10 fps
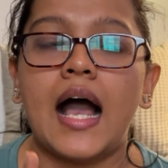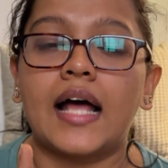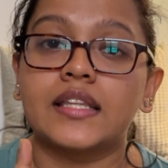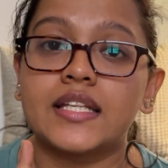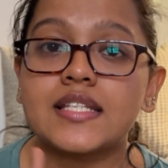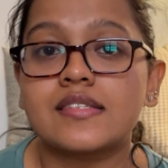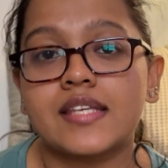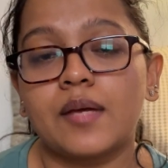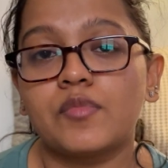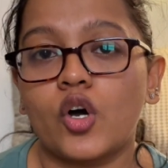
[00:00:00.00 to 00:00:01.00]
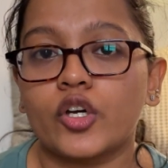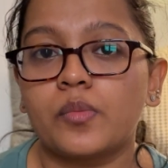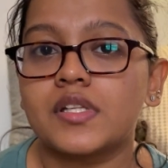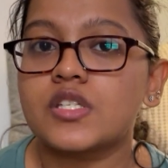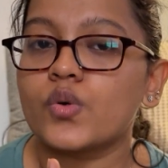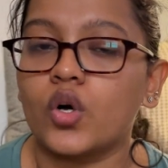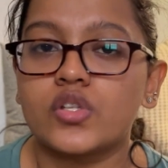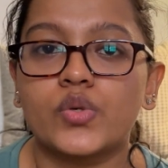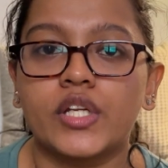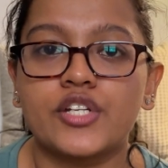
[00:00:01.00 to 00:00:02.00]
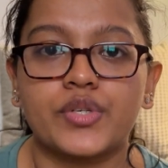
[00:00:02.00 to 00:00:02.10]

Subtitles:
And these same documents you also need